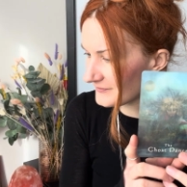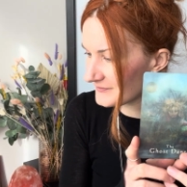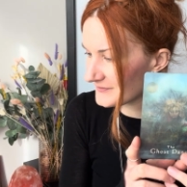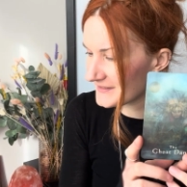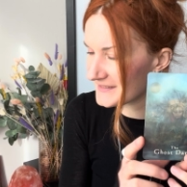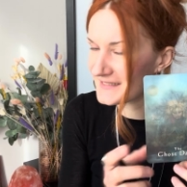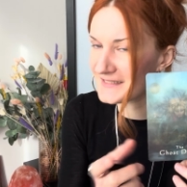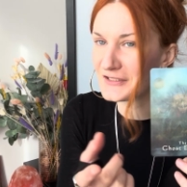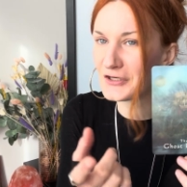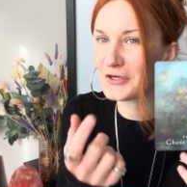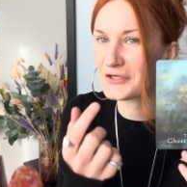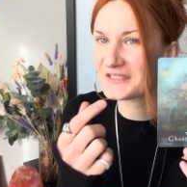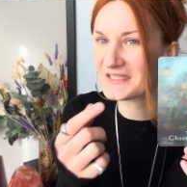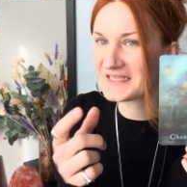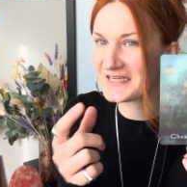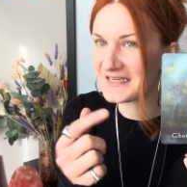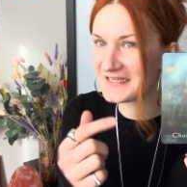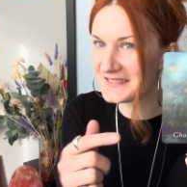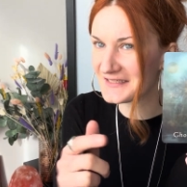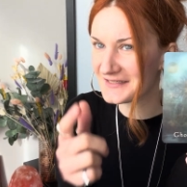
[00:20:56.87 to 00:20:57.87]

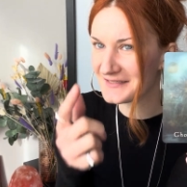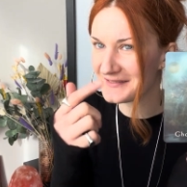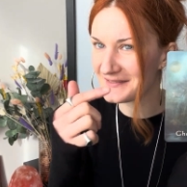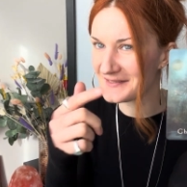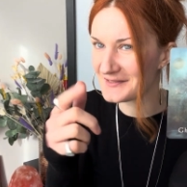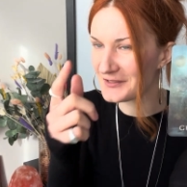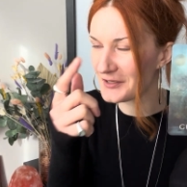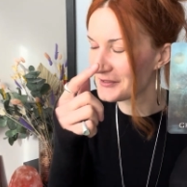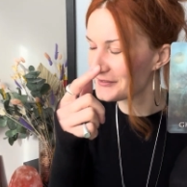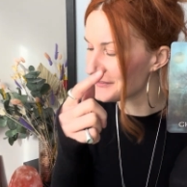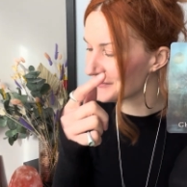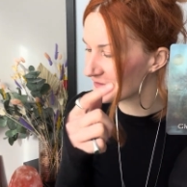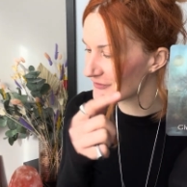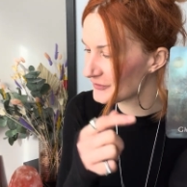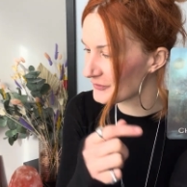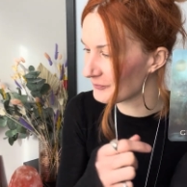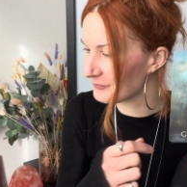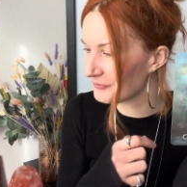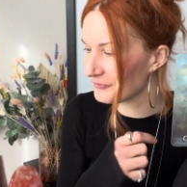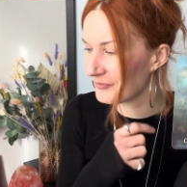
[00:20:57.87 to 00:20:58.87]
Started to
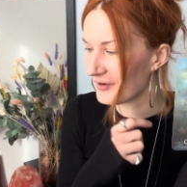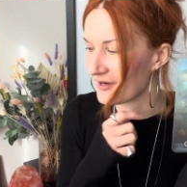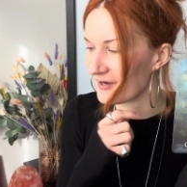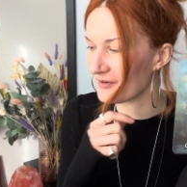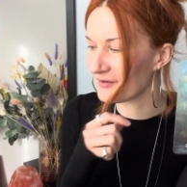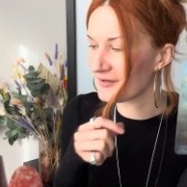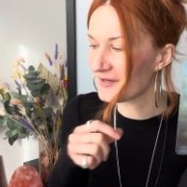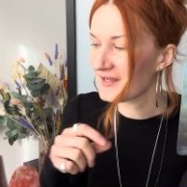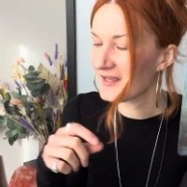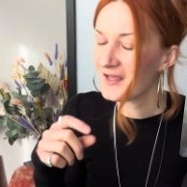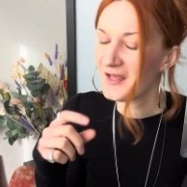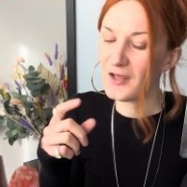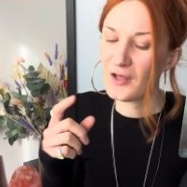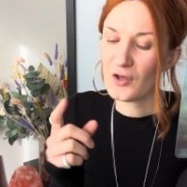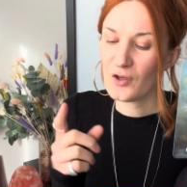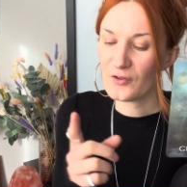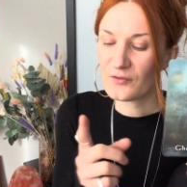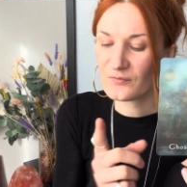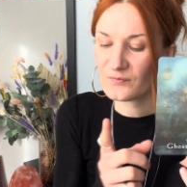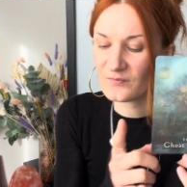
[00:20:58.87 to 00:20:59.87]
come through.
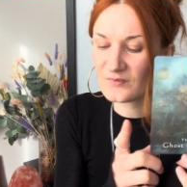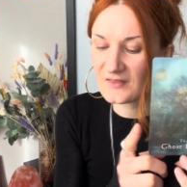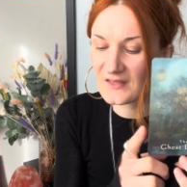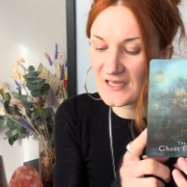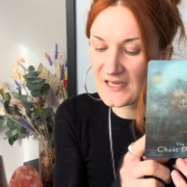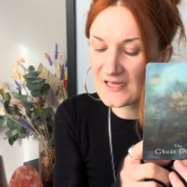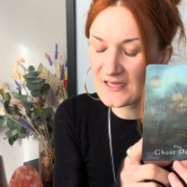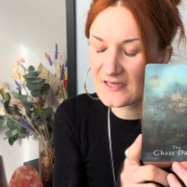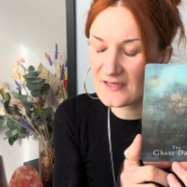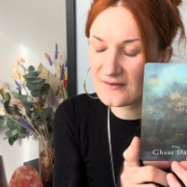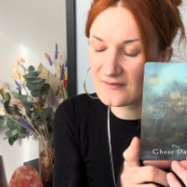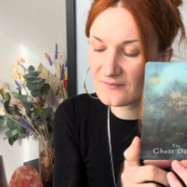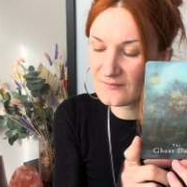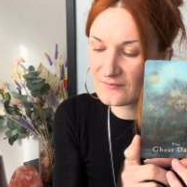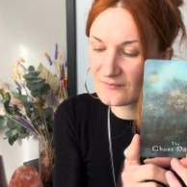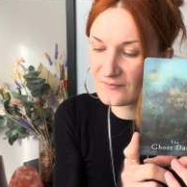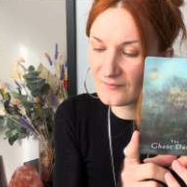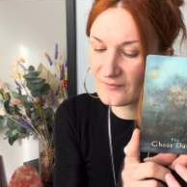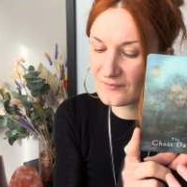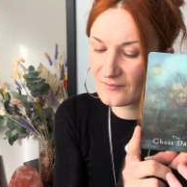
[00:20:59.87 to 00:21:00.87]
The
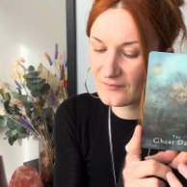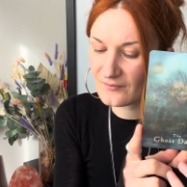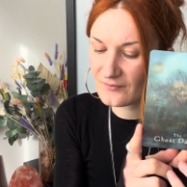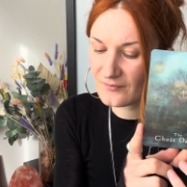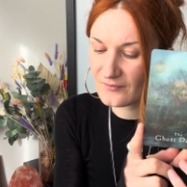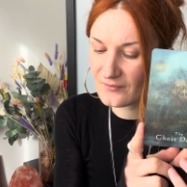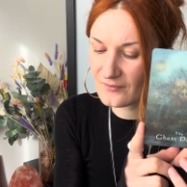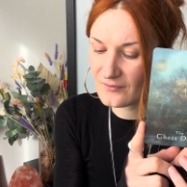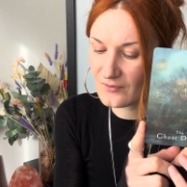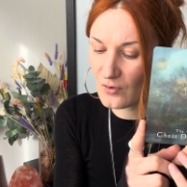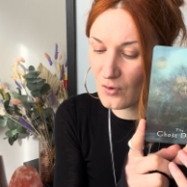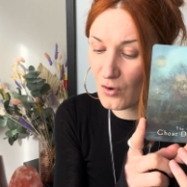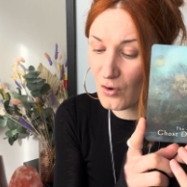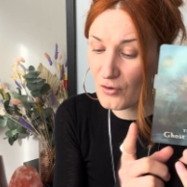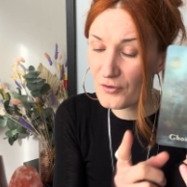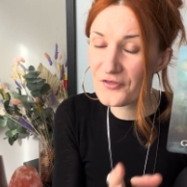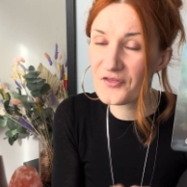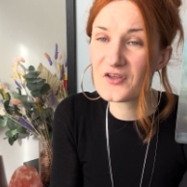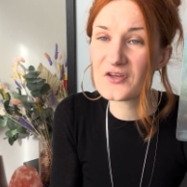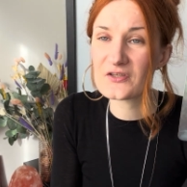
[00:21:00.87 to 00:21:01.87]

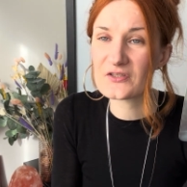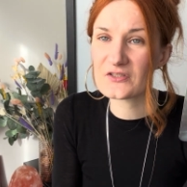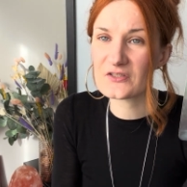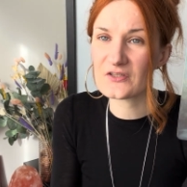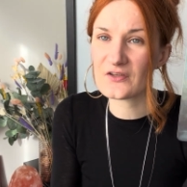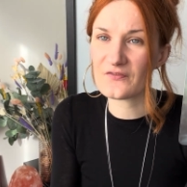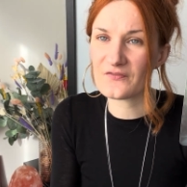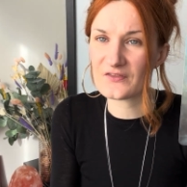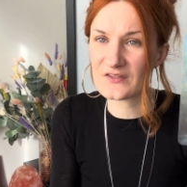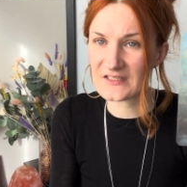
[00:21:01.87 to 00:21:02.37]
authors of the